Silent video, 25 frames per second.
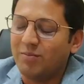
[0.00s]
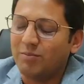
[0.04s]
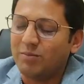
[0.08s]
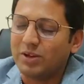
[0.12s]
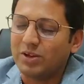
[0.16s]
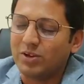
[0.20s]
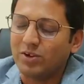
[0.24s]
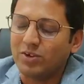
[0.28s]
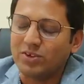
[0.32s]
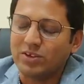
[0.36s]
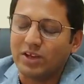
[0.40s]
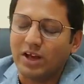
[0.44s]

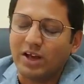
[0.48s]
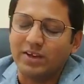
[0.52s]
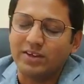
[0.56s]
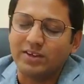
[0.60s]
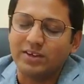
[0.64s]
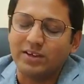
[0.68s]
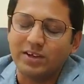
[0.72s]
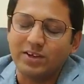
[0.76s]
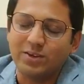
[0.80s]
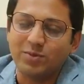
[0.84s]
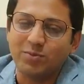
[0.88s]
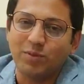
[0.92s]
because I
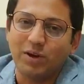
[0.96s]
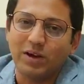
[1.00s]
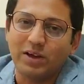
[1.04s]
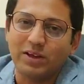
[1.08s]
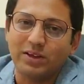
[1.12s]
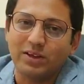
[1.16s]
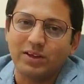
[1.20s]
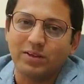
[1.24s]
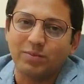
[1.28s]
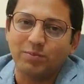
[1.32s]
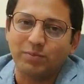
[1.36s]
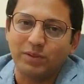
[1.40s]
did my
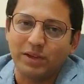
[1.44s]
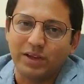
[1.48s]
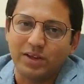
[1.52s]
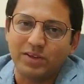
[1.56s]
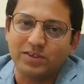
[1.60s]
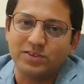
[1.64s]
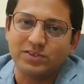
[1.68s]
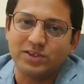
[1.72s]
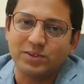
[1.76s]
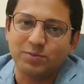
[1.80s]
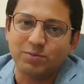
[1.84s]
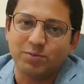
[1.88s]

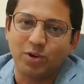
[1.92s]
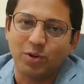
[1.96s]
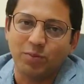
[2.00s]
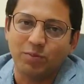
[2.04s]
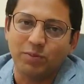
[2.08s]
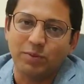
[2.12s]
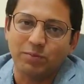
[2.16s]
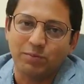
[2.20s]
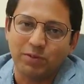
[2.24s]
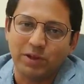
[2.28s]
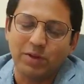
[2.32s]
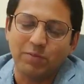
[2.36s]
PhD from
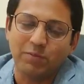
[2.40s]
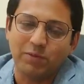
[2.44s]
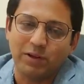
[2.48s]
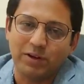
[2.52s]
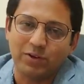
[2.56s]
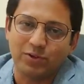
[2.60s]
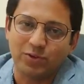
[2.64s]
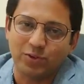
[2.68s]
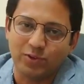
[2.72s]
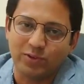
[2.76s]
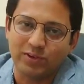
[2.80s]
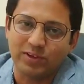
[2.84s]
EPFL
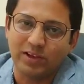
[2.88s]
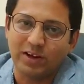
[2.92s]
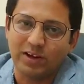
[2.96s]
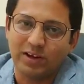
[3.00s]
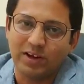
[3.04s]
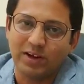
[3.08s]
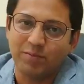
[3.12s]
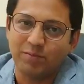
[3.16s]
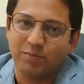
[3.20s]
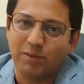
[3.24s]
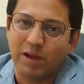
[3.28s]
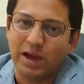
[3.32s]

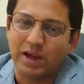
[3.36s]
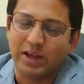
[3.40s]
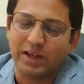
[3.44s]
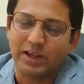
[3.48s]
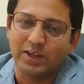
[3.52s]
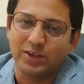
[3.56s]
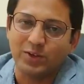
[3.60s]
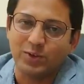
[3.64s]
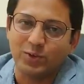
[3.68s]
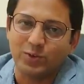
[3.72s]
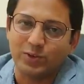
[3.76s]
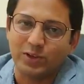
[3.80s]
Switzerland back
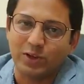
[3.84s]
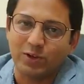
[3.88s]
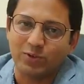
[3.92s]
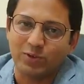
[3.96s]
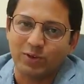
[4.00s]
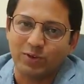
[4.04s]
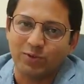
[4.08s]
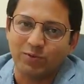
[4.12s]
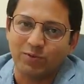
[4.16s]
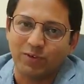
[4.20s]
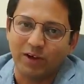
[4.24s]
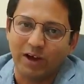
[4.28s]
in
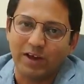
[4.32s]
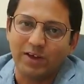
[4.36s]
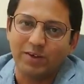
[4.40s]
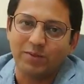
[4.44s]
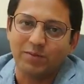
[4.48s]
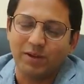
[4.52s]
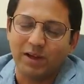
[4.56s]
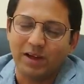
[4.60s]
2005,